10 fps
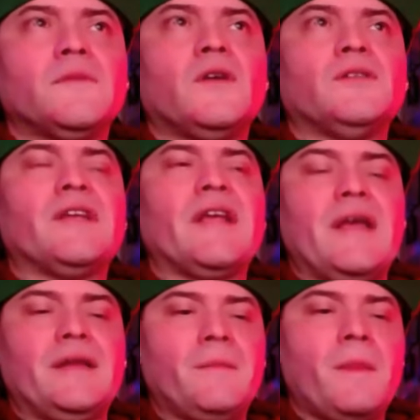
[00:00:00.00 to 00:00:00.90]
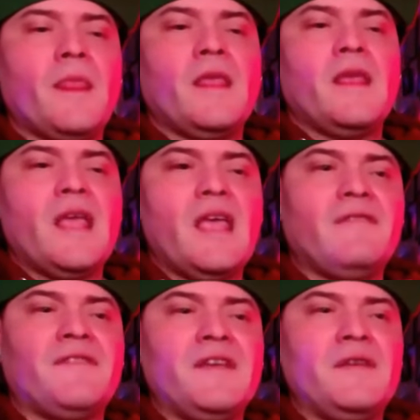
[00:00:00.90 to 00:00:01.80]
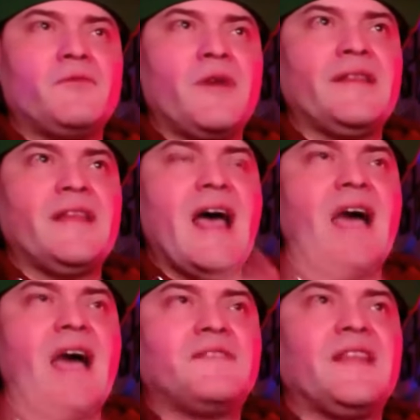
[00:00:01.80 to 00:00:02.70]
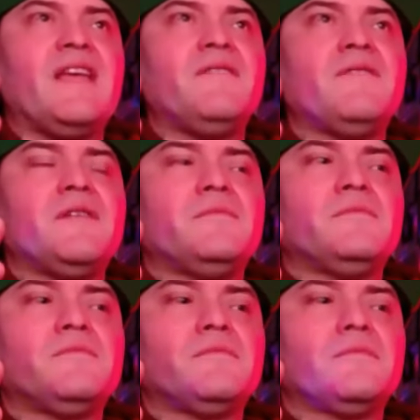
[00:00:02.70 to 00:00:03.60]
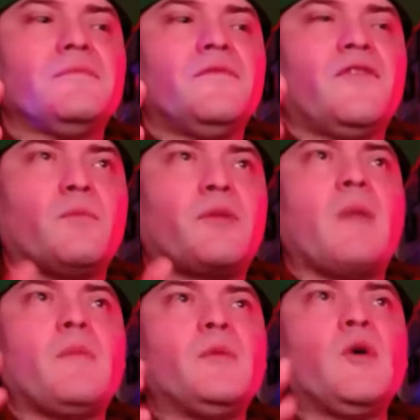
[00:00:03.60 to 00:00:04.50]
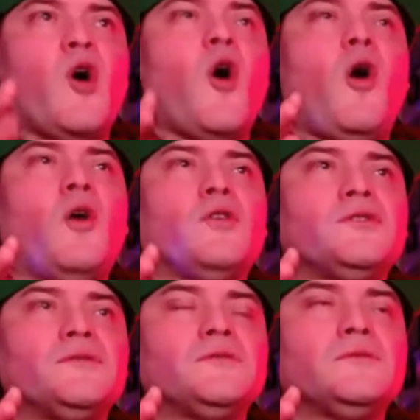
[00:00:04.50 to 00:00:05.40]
Because again, if he read the affidavit for probable cause,